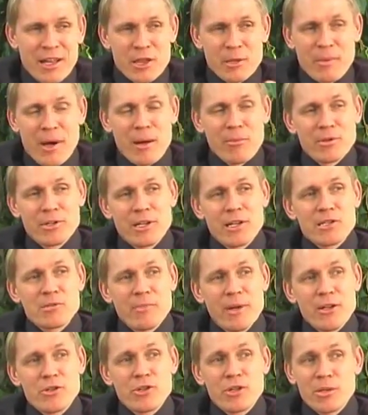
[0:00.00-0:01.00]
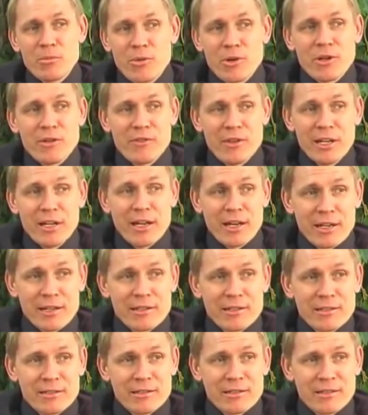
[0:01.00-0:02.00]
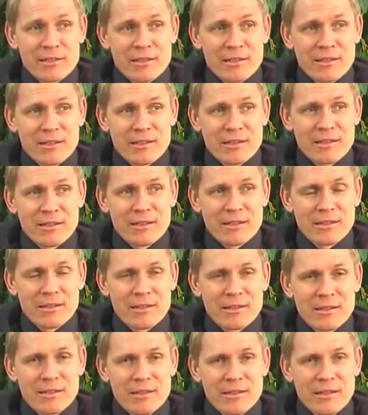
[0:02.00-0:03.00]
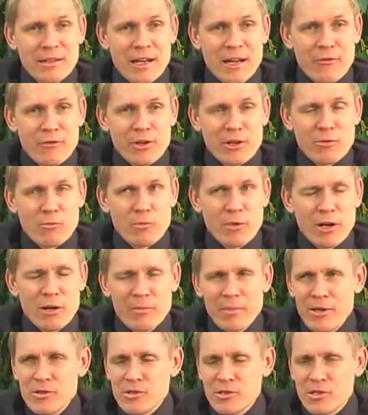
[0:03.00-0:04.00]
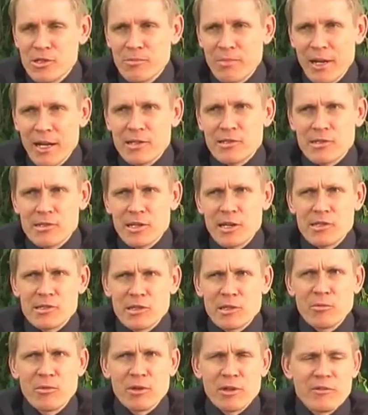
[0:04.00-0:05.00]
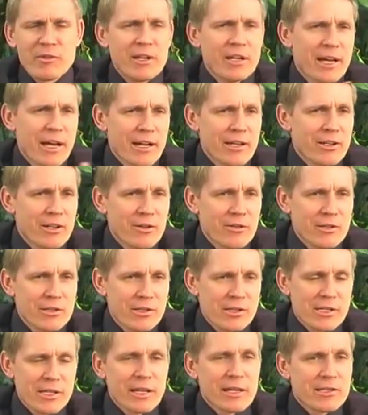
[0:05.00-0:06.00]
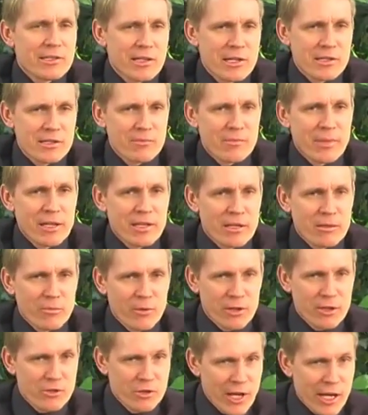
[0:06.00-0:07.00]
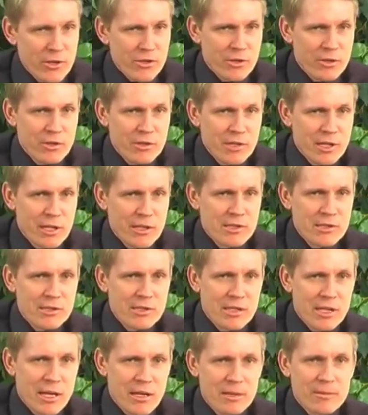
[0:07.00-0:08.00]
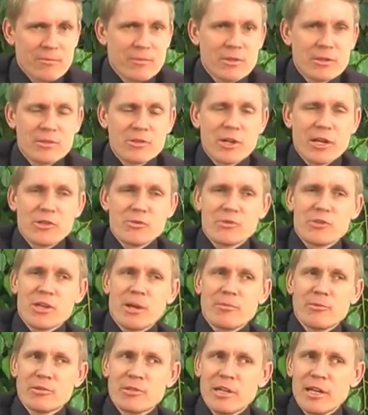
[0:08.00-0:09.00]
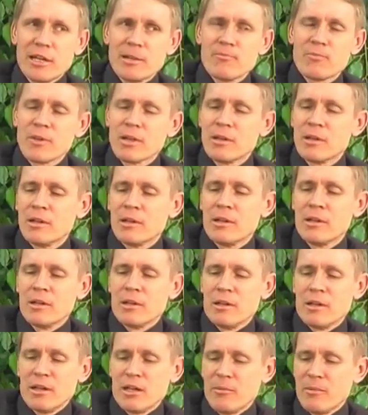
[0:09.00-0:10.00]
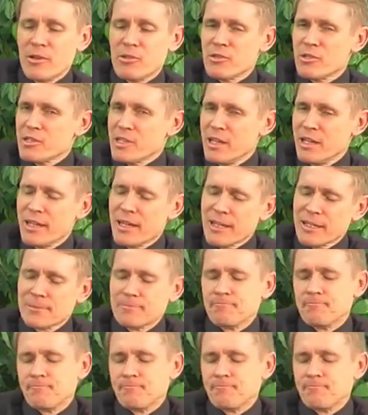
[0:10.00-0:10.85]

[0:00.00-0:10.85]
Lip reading: The Bible does mention the Book of Enoch. I forget where it mentions it, but as it says in the Book of Enoch, just like it says about the Book of Jasher in Joshua chapter 10, it mentions Enoch.